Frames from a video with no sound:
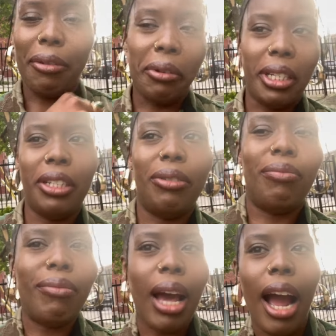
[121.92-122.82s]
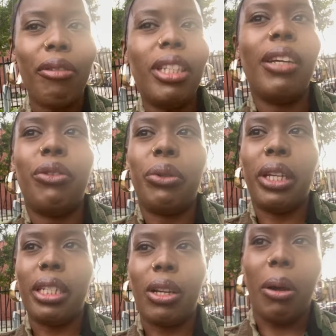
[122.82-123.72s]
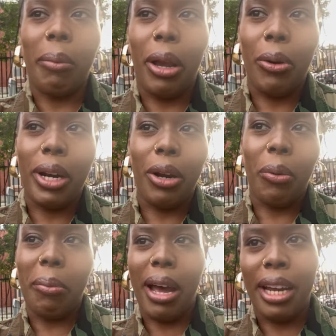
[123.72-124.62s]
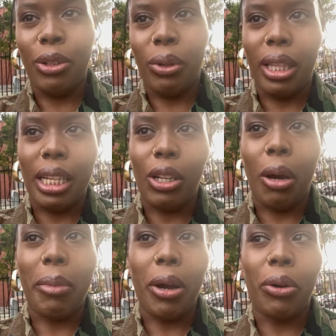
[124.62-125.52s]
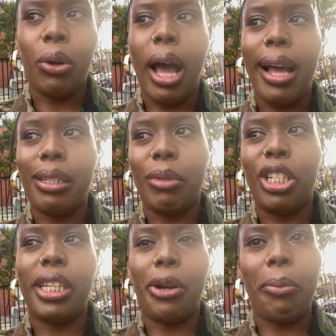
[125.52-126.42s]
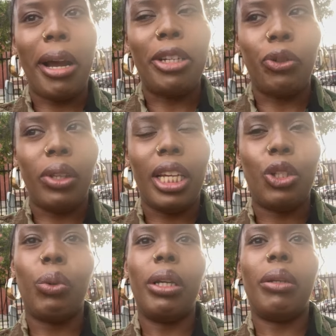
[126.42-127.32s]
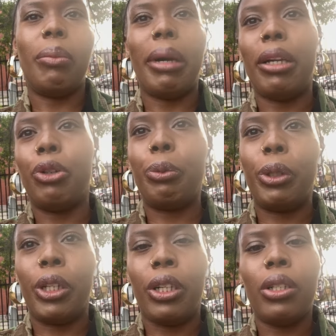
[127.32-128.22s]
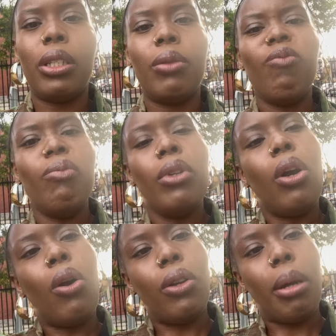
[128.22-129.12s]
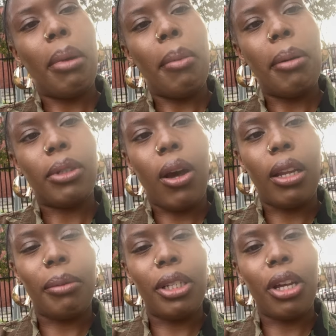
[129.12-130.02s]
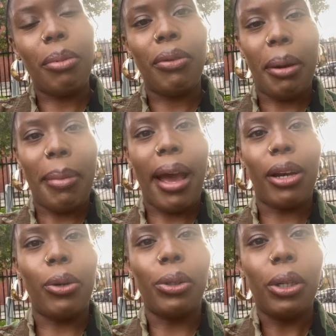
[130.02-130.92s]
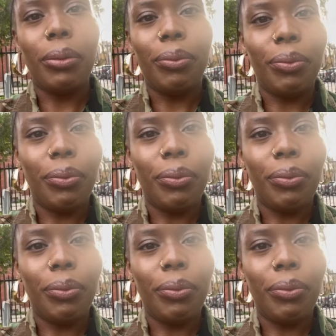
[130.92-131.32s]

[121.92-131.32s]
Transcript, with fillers: really love doing things on my own. I don't mind doing things on my own as much as I don't mind doing things with my group of girls. Hold on, my mom's calling me, so I'll be right back. Hold on.